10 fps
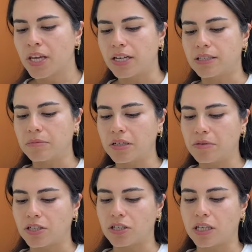And sometimes I
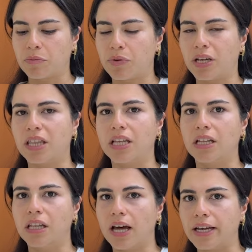just like putting the
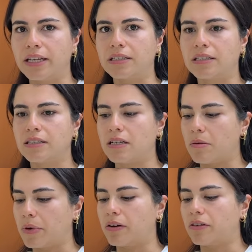lightest
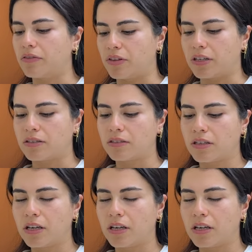amount of this